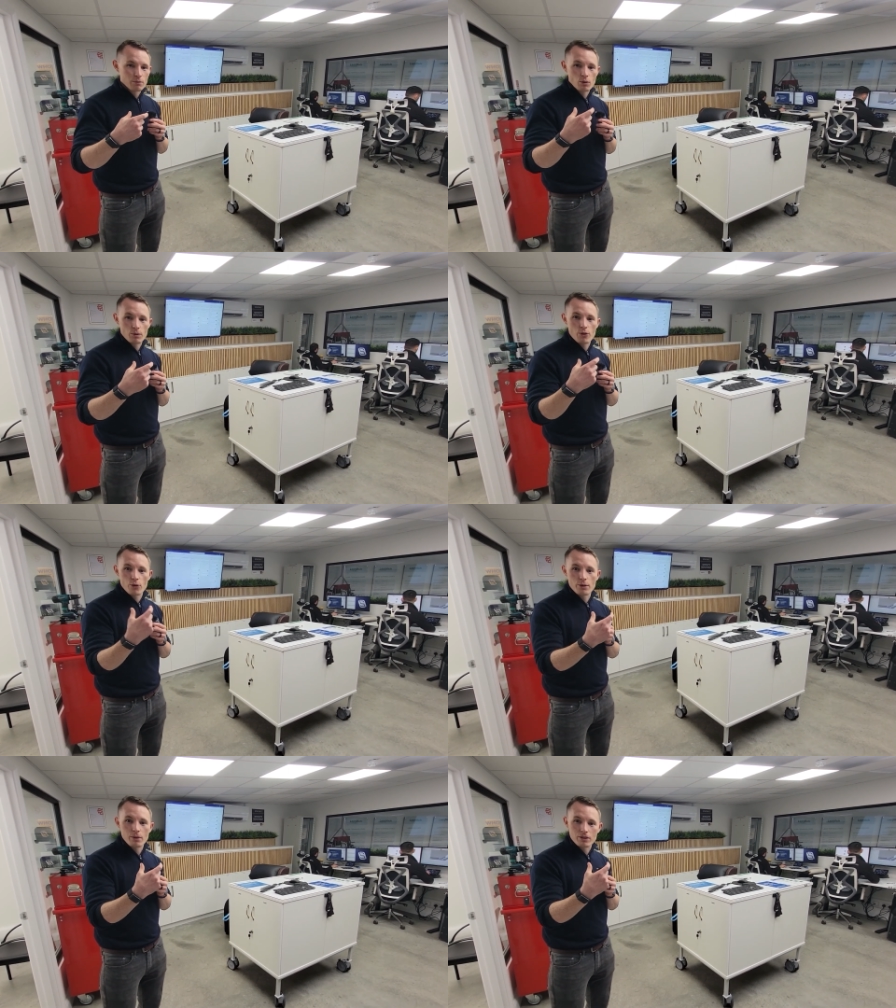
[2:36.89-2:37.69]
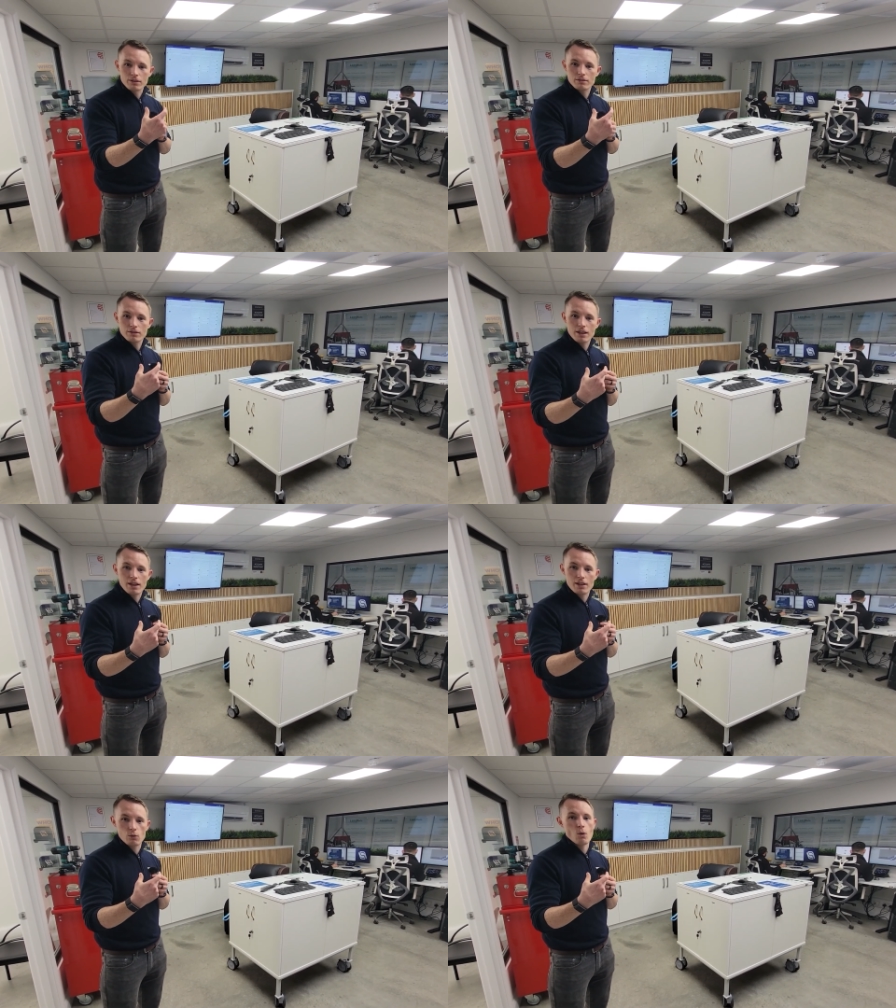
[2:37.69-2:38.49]
probably 30 mil
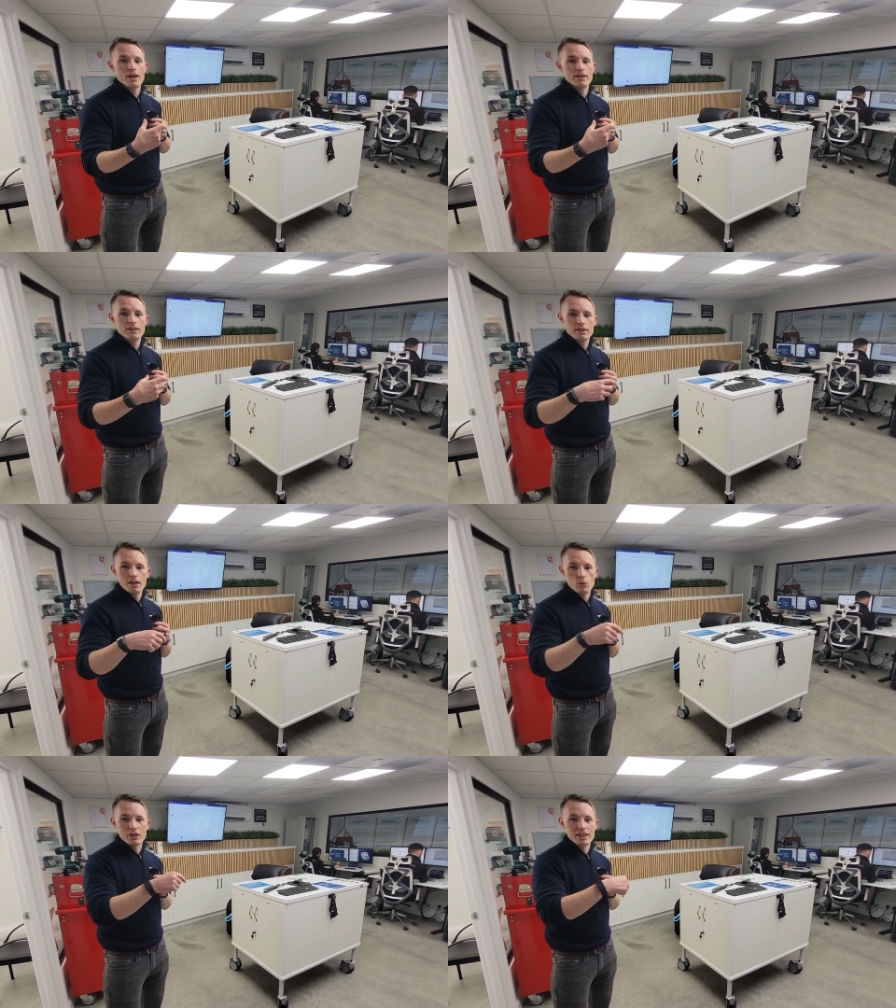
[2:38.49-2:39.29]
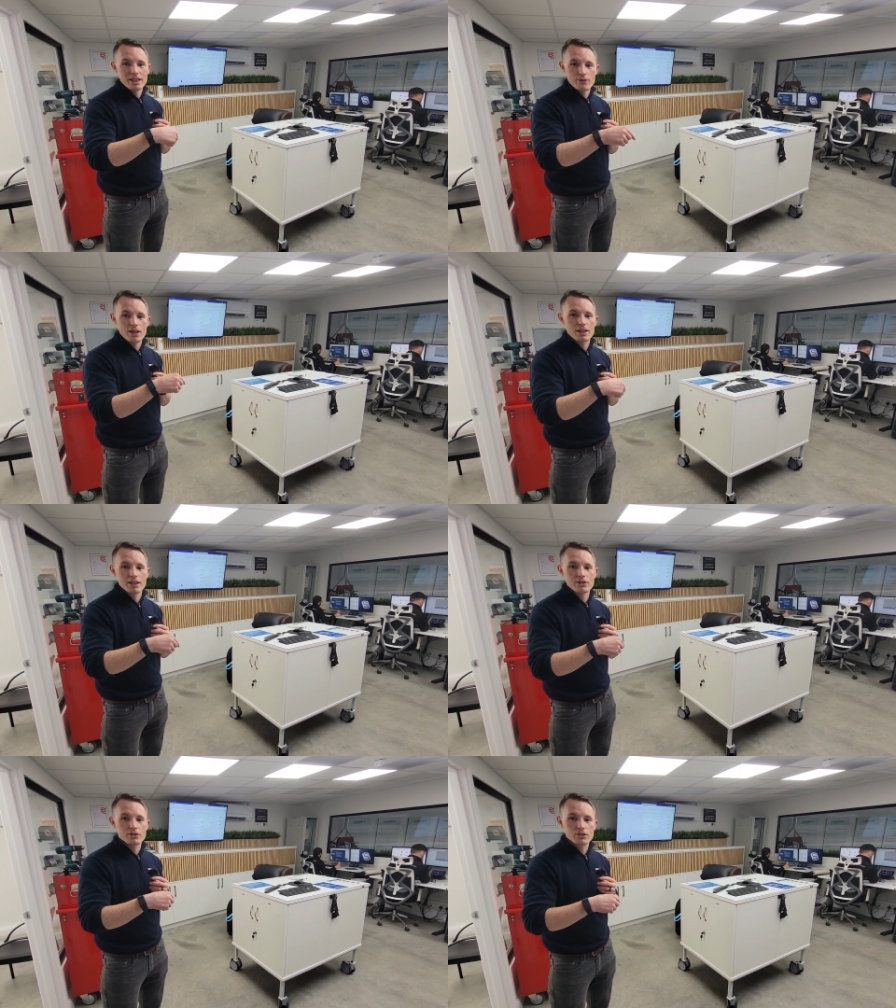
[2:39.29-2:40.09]
uh, wide, and we need to give that
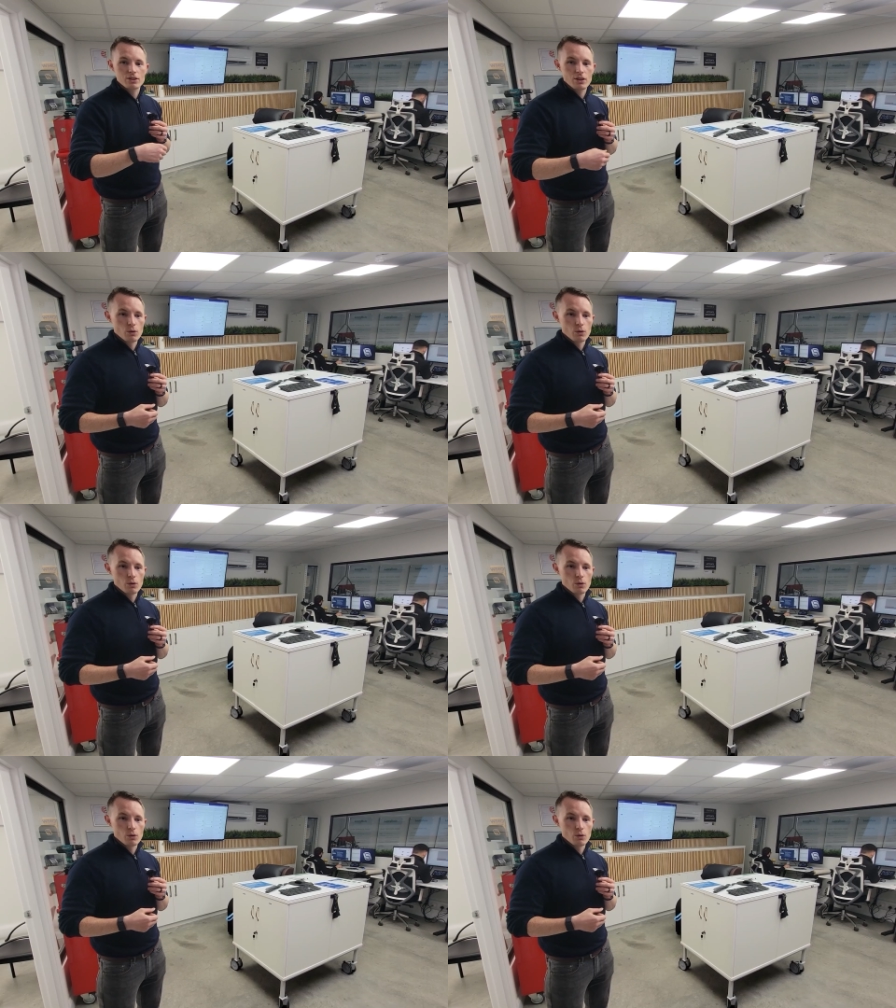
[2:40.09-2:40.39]
clearance.